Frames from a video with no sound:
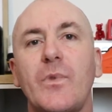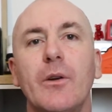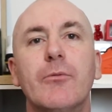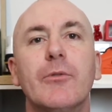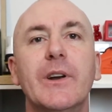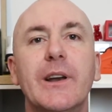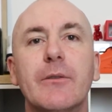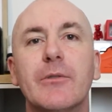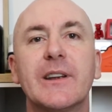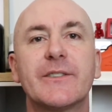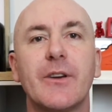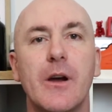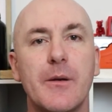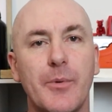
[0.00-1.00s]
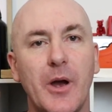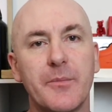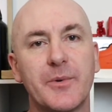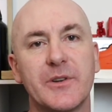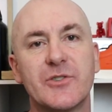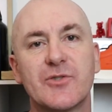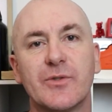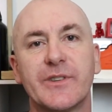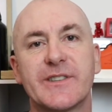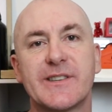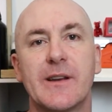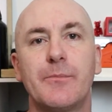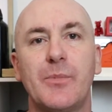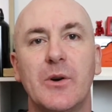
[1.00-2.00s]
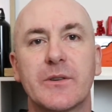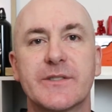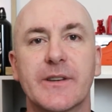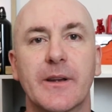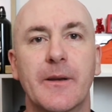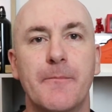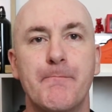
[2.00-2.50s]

really dope. Hope you enjoyed this unboxing.